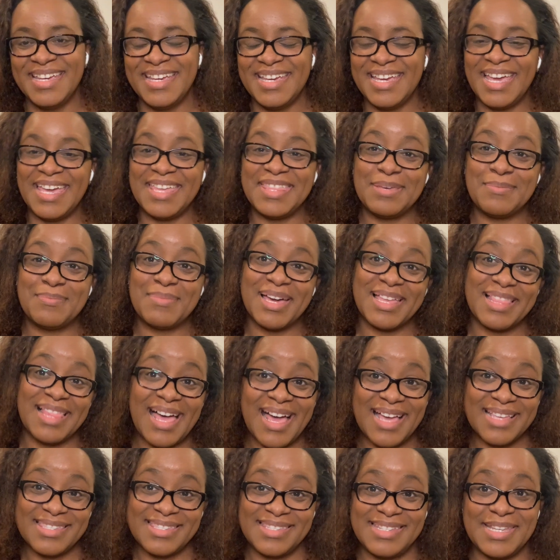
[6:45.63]
And then my
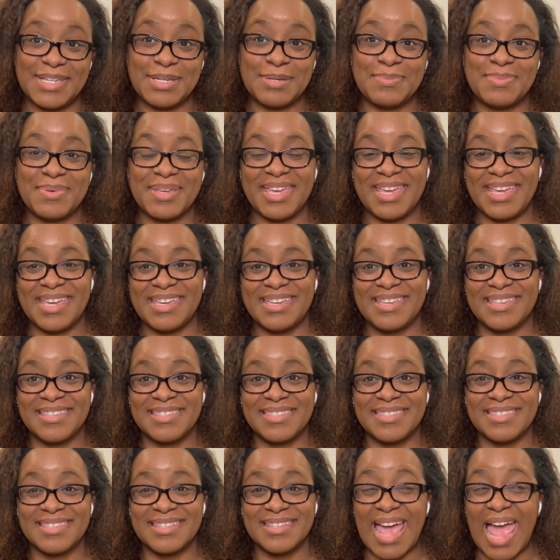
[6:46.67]
last tip
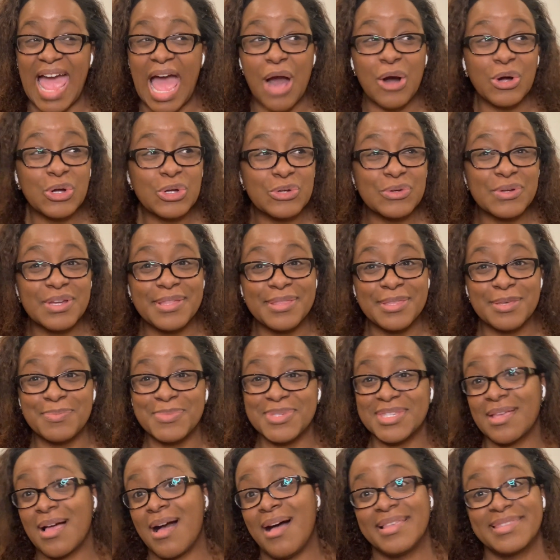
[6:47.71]
is algorithms
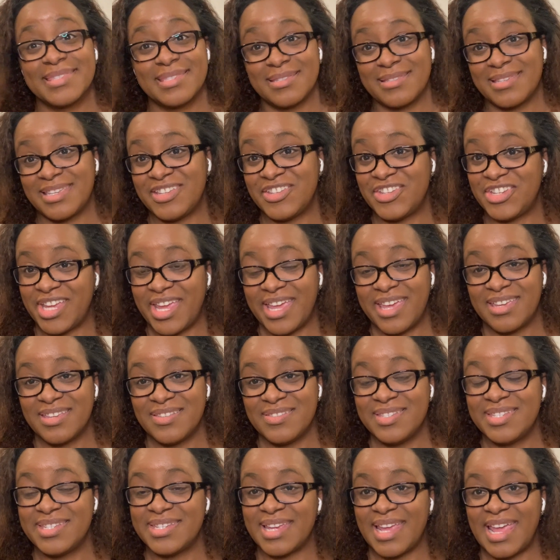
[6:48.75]
constantly
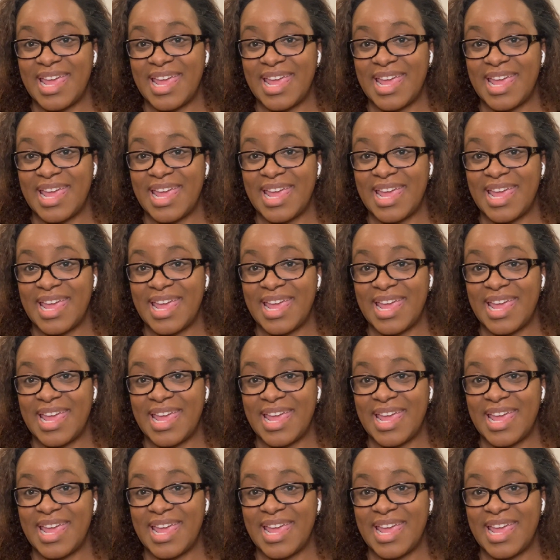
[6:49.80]
change,